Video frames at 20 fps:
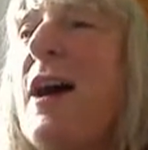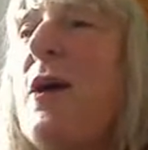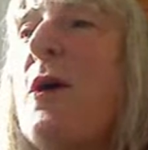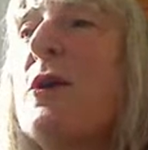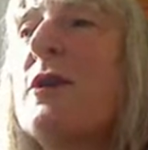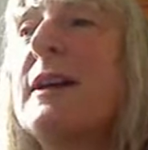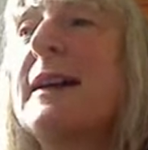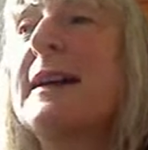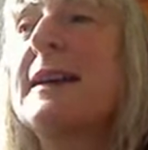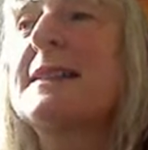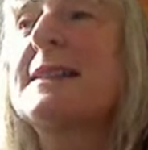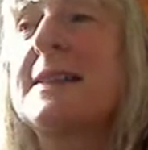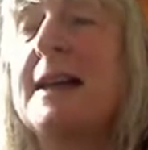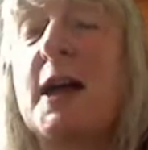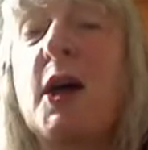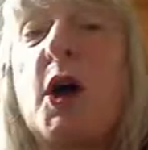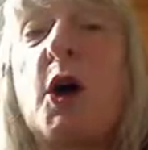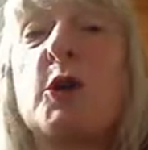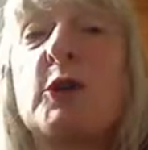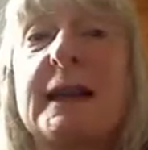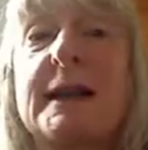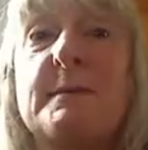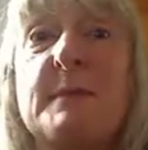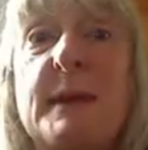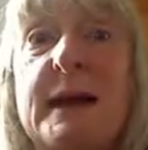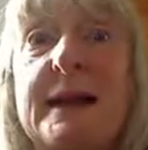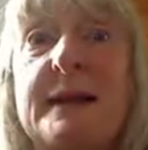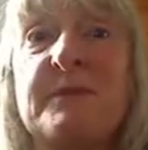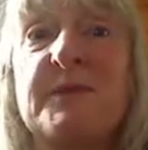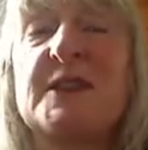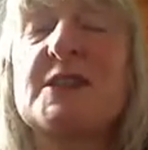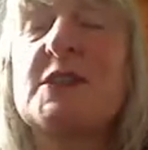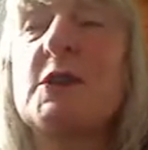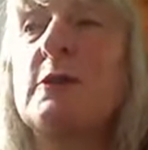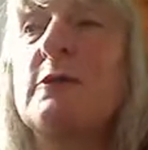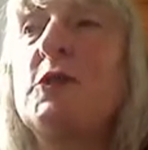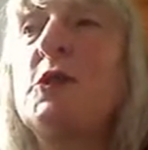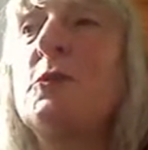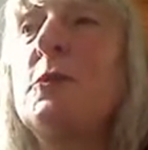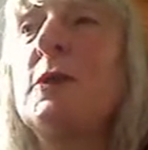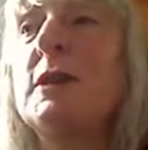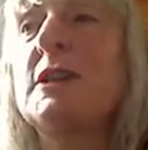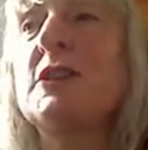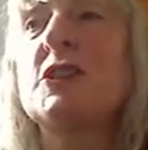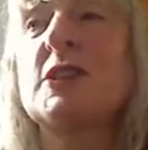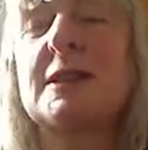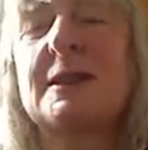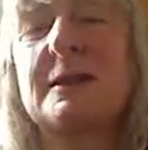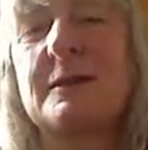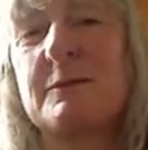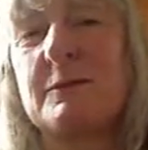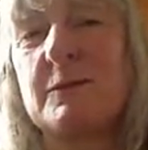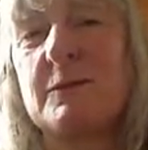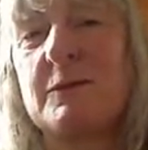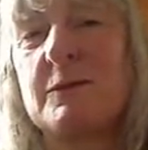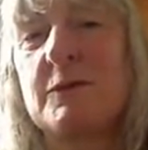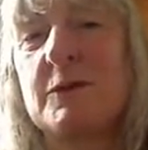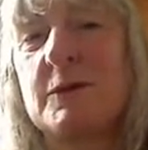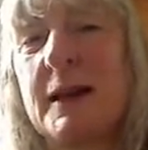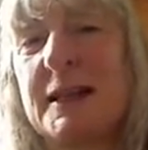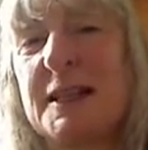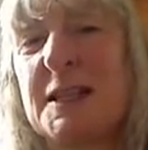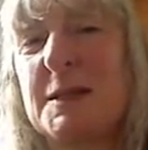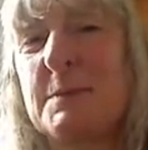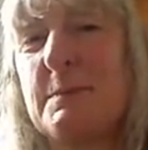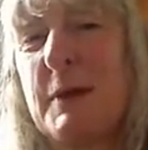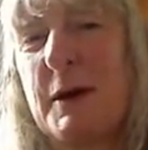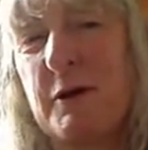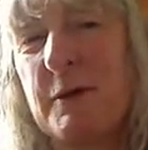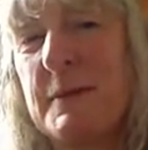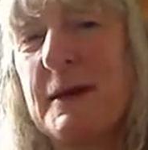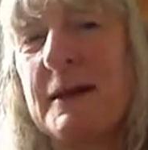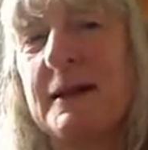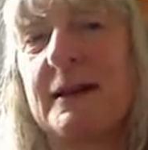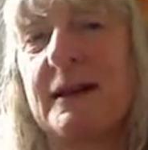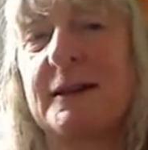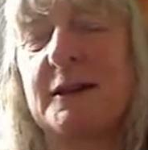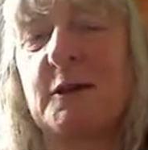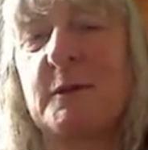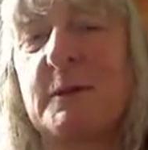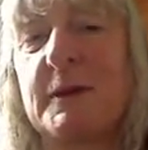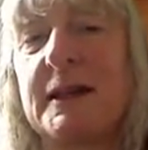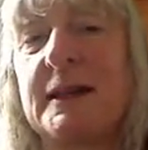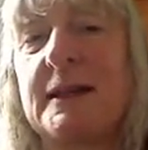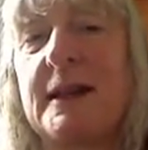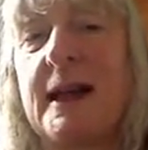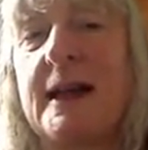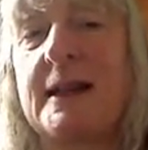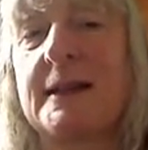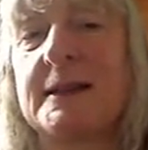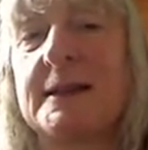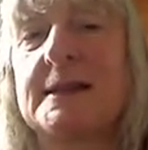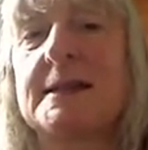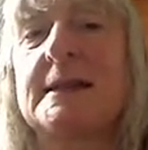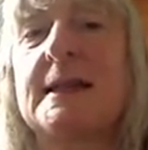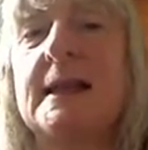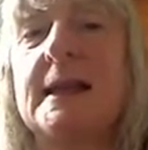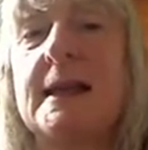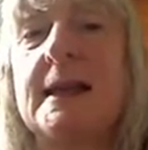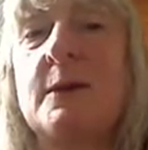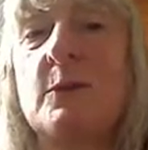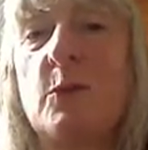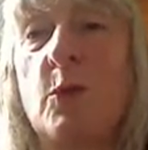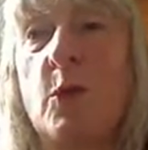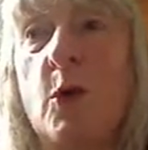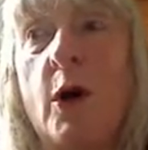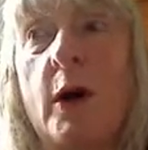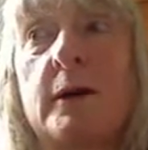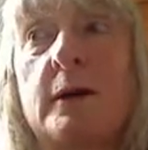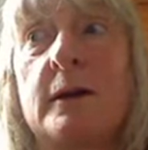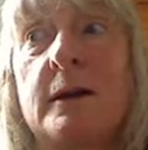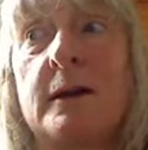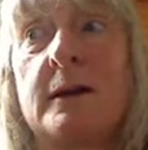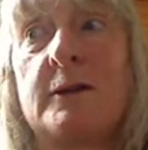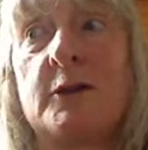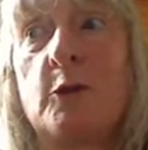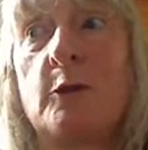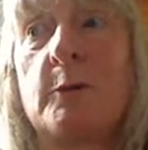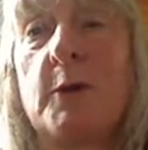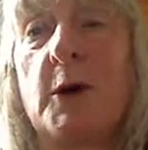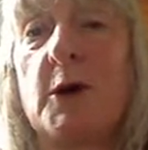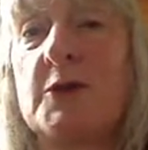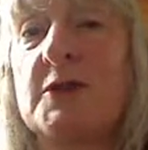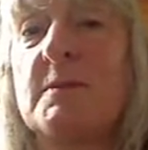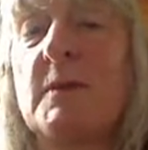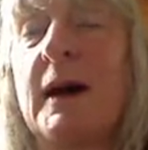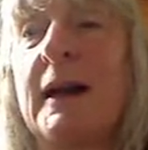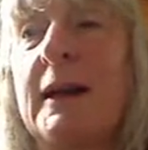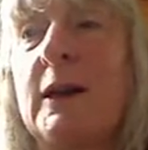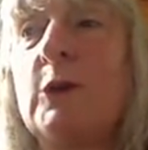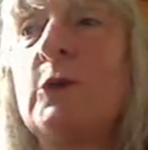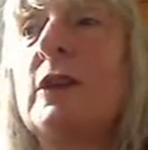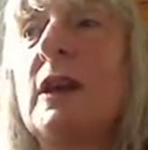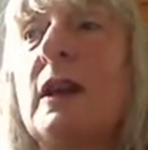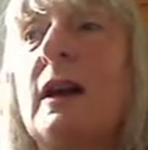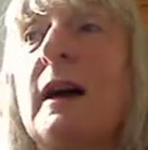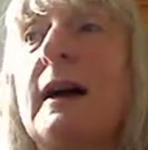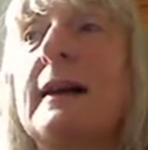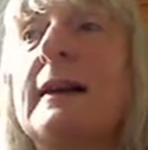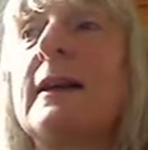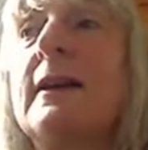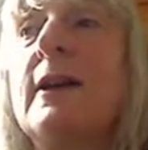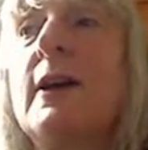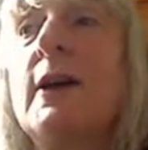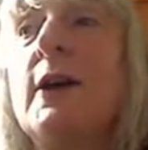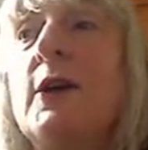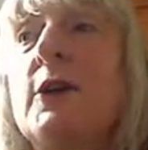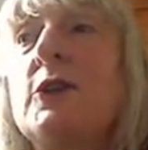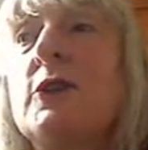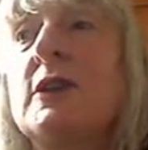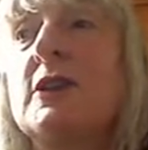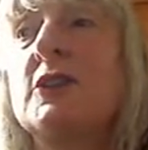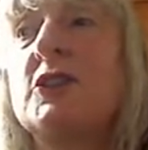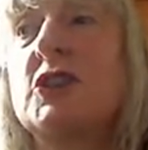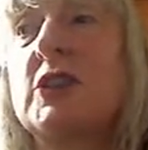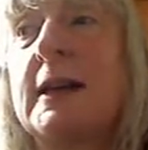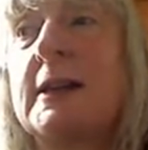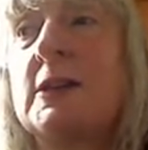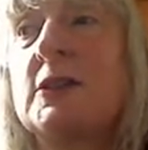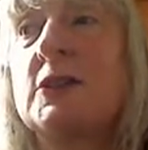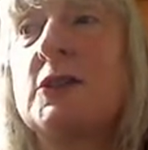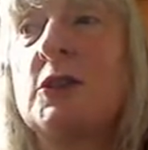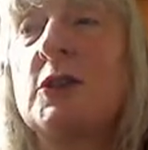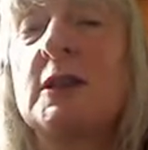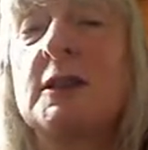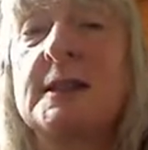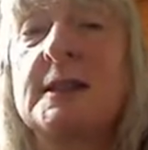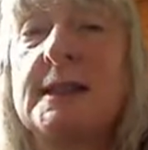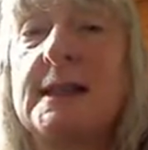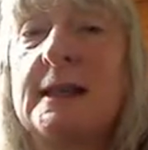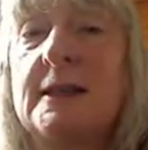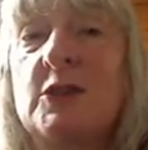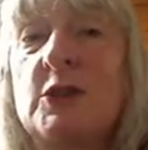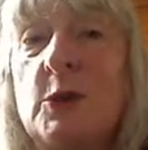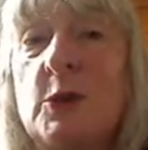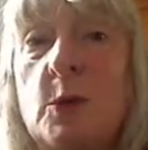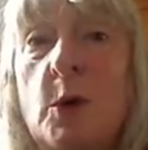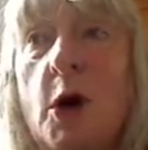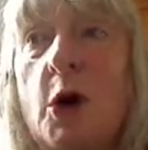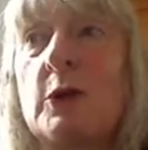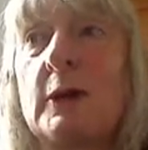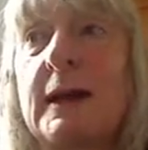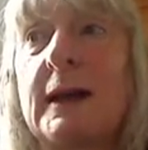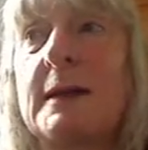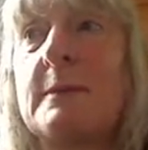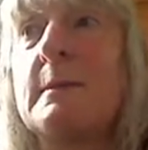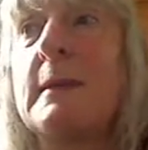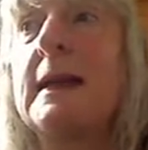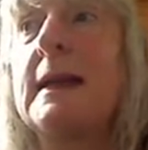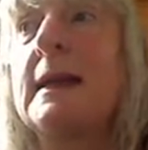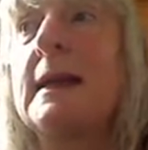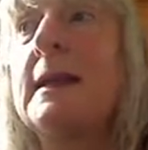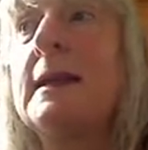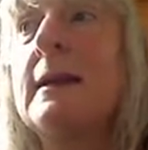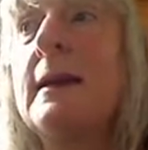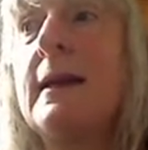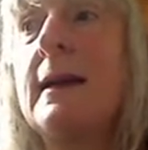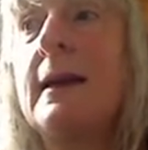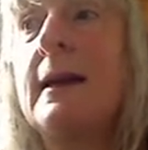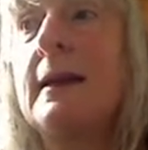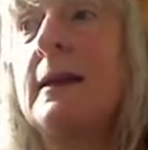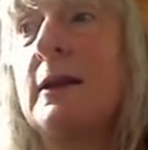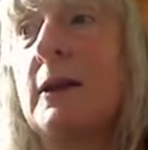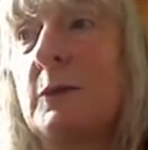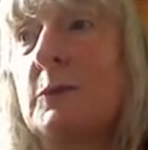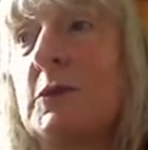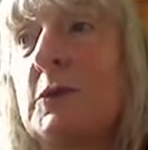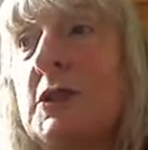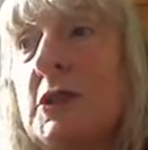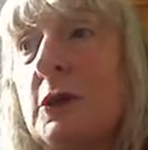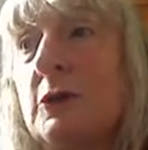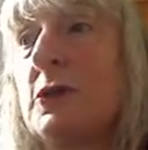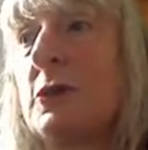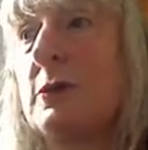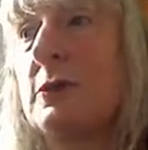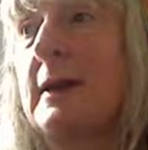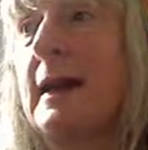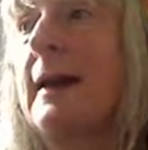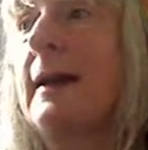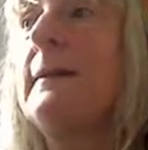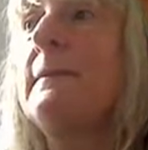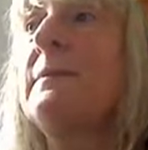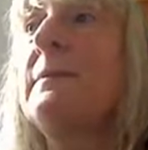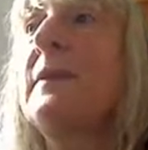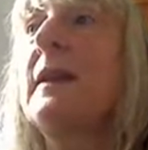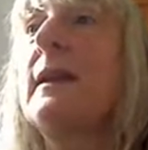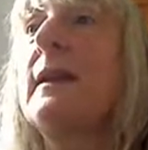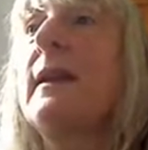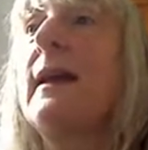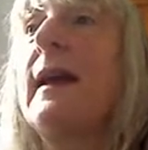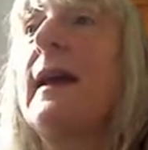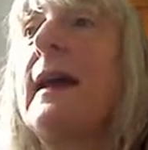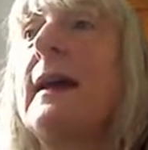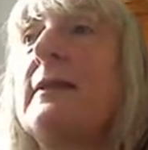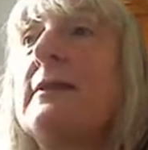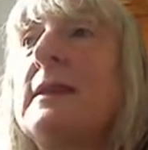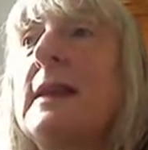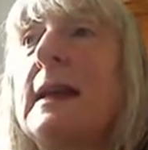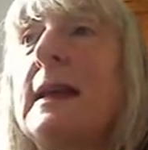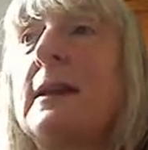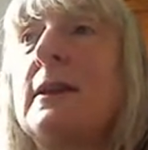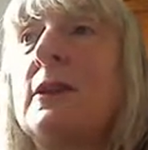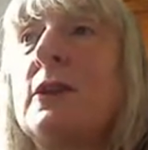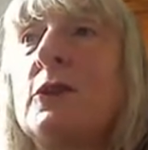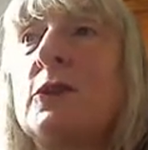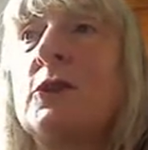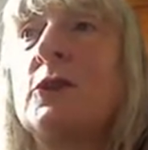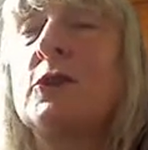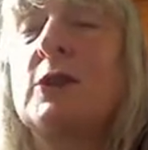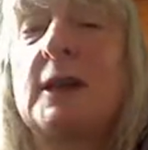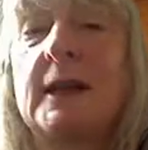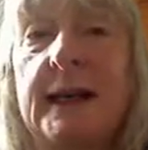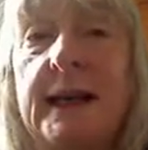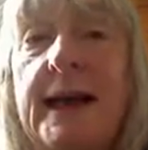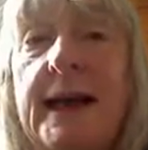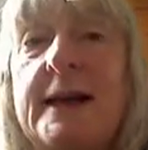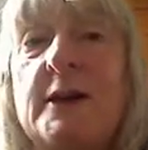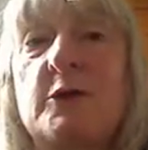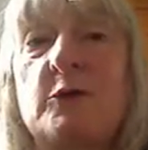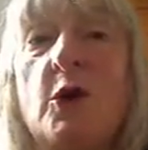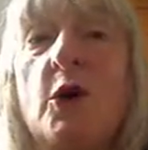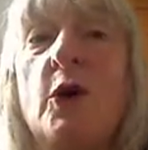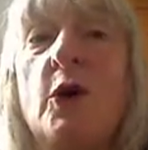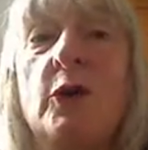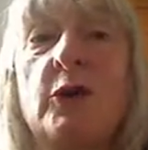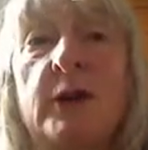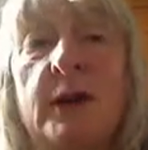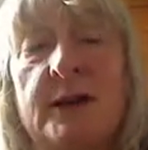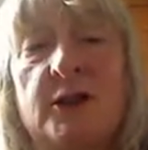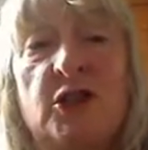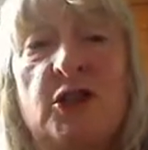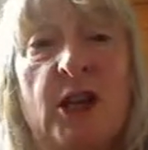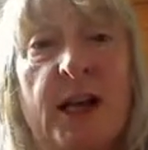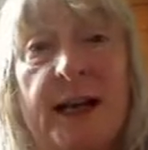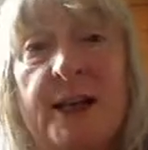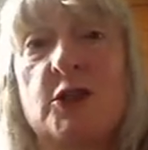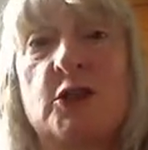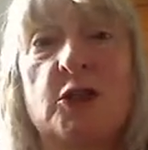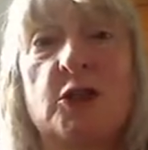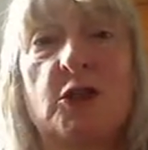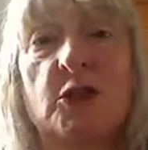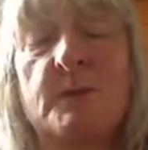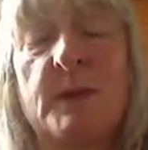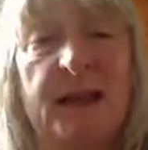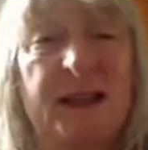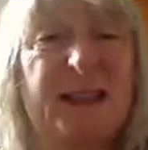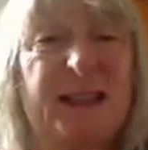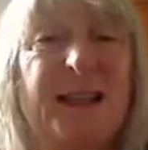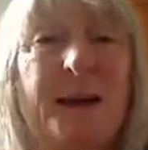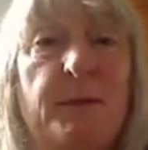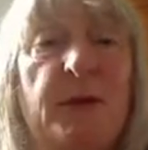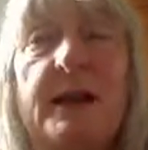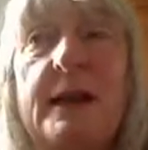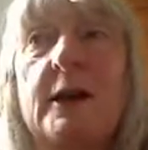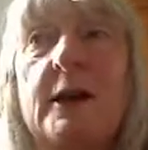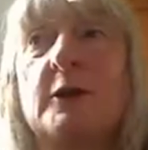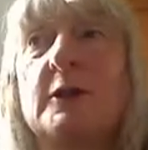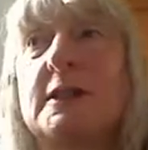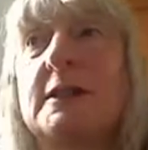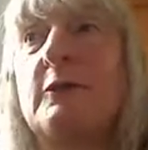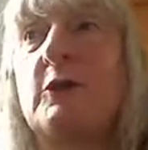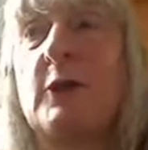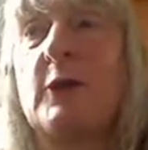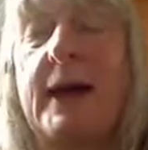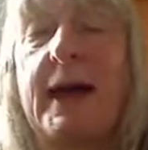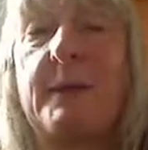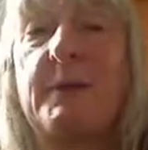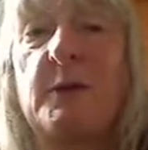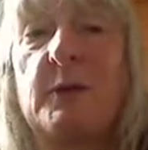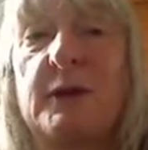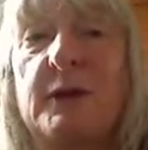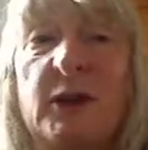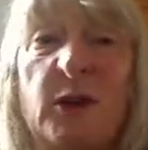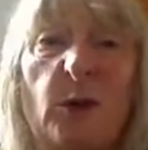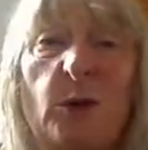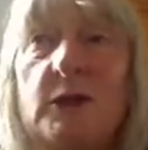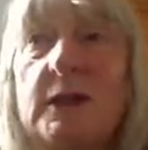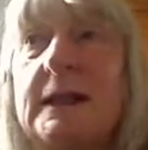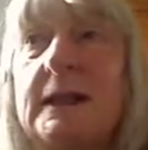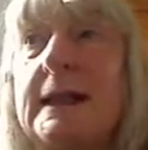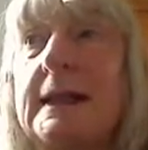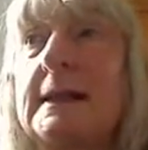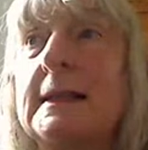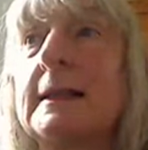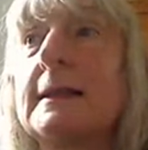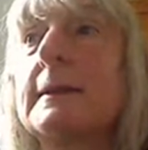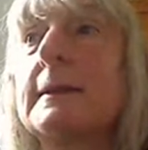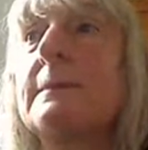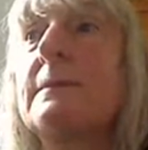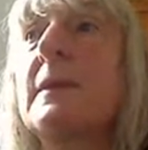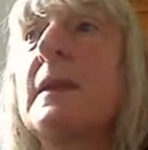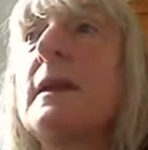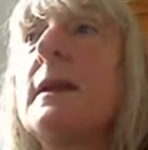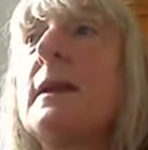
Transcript: Or I can say only me. So if you want to just experiment a little bit and see what your post might look like, you can set it to only me, which I'll do now, and then you can later on change it to being something else if you're happy with it, or delete it.